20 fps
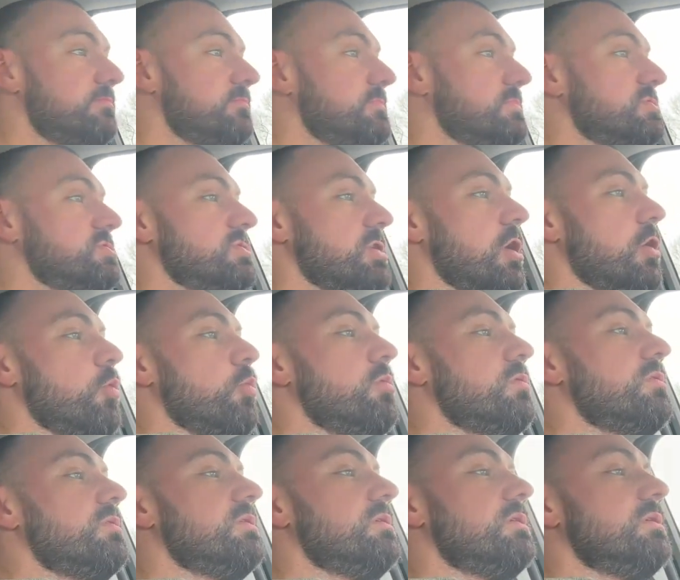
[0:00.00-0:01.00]
So
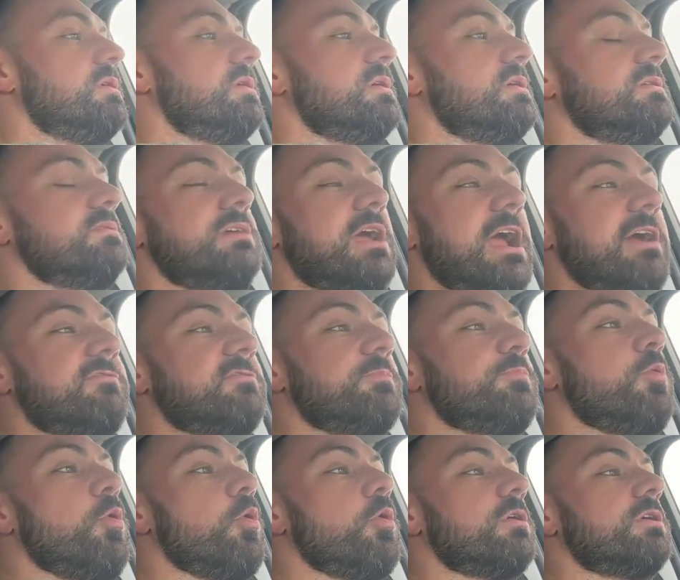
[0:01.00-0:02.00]
after
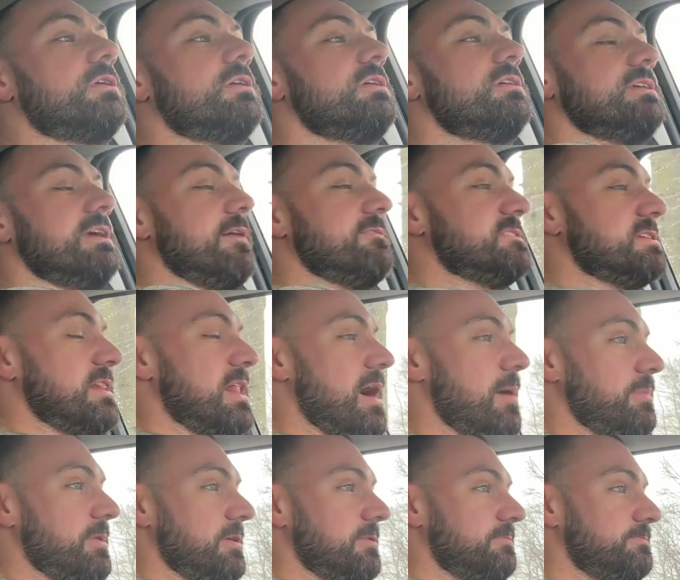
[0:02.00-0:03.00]
pork, you have
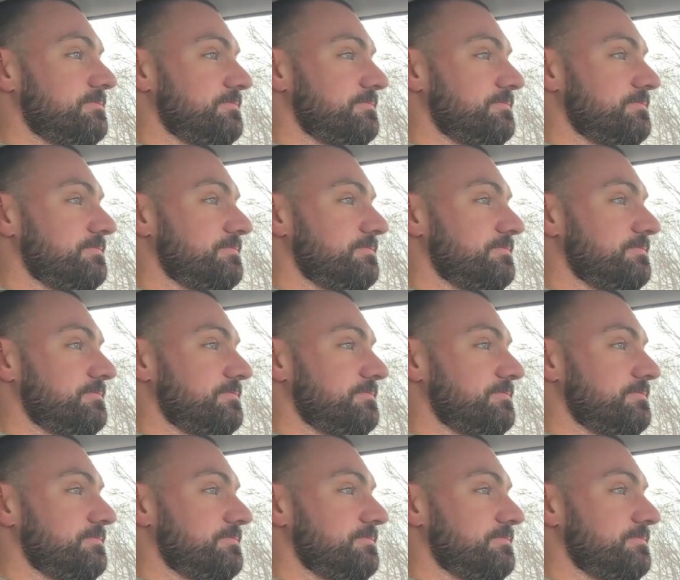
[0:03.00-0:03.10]
tilapia.